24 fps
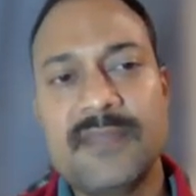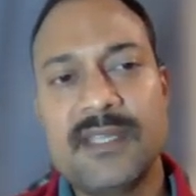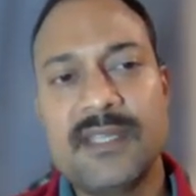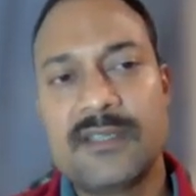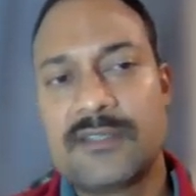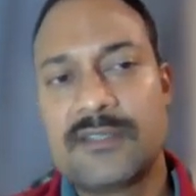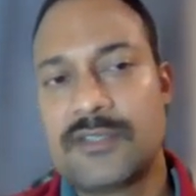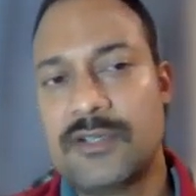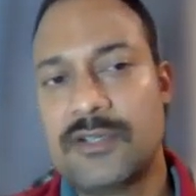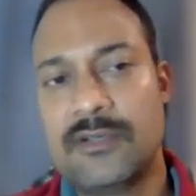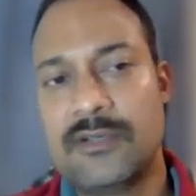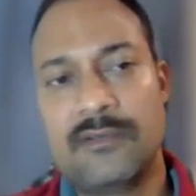
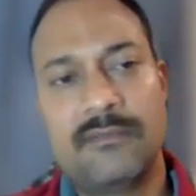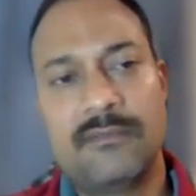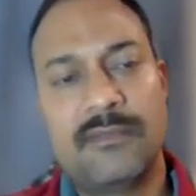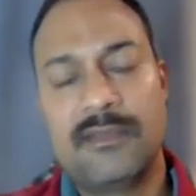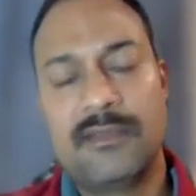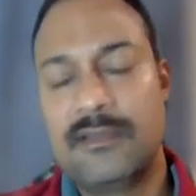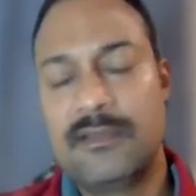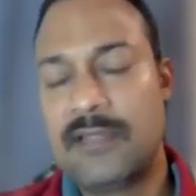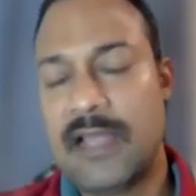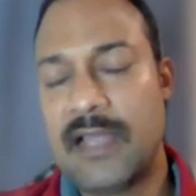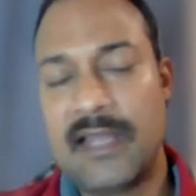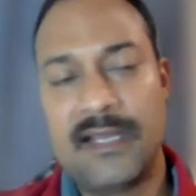So
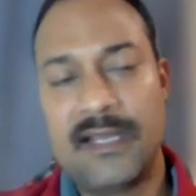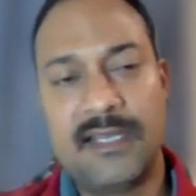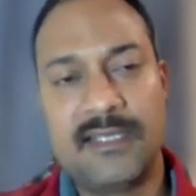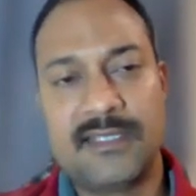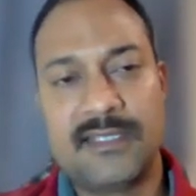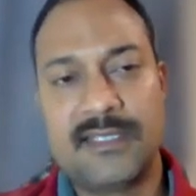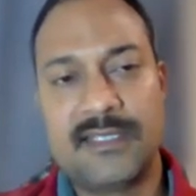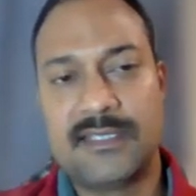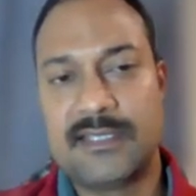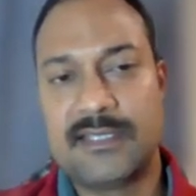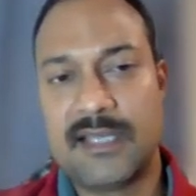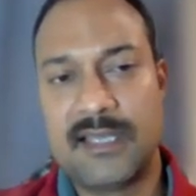
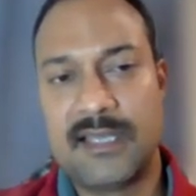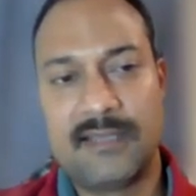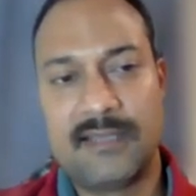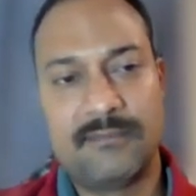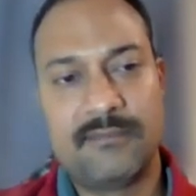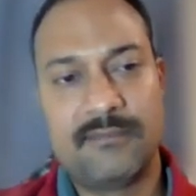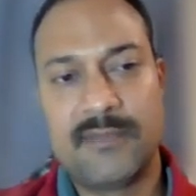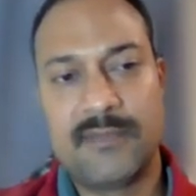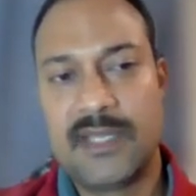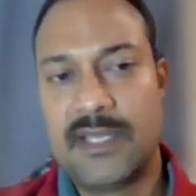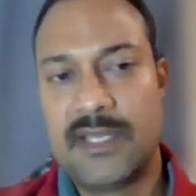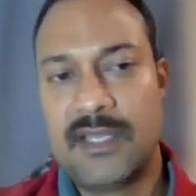analysis like
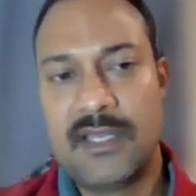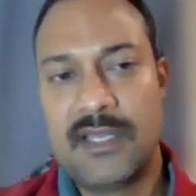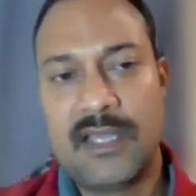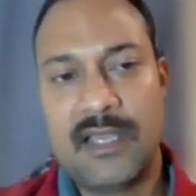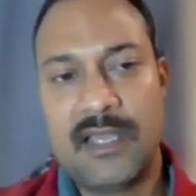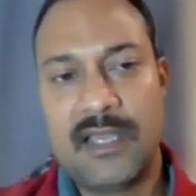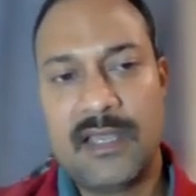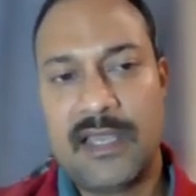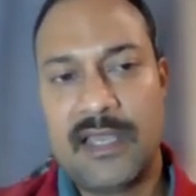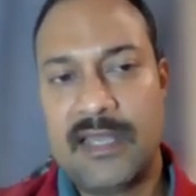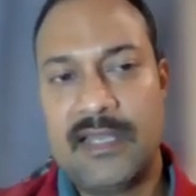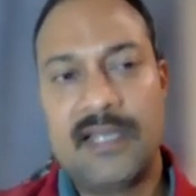
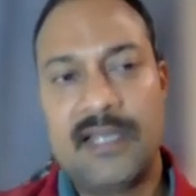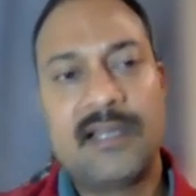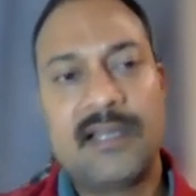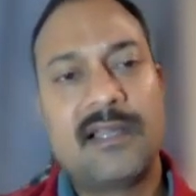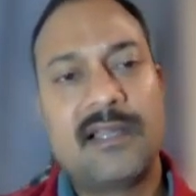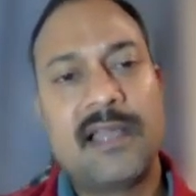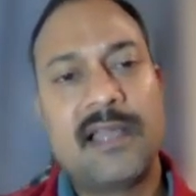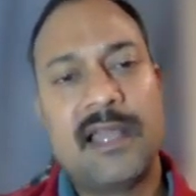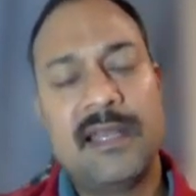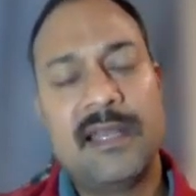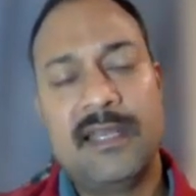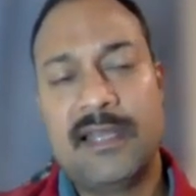
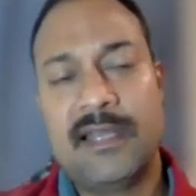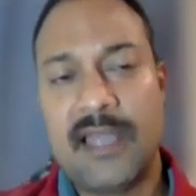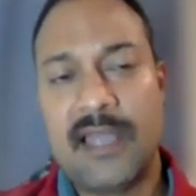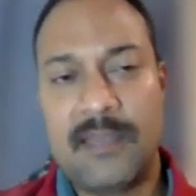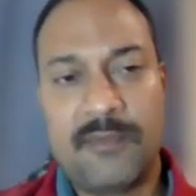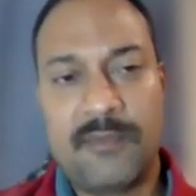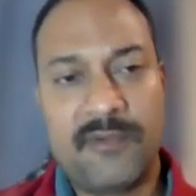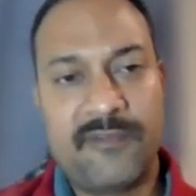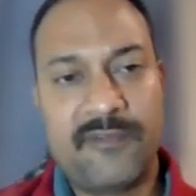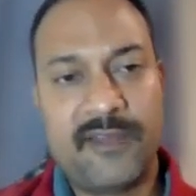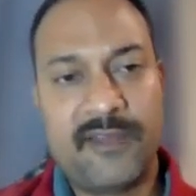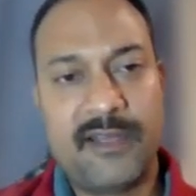any
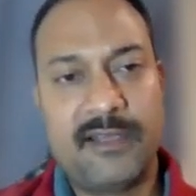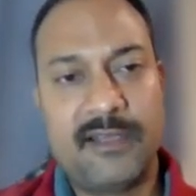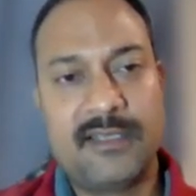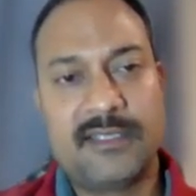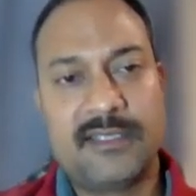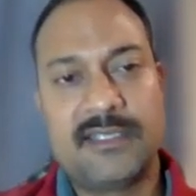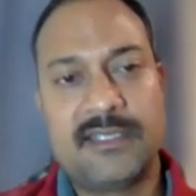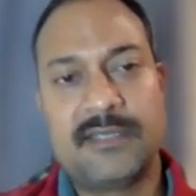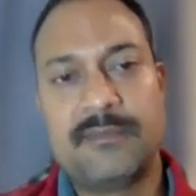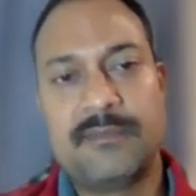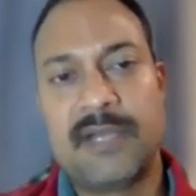type of analysis,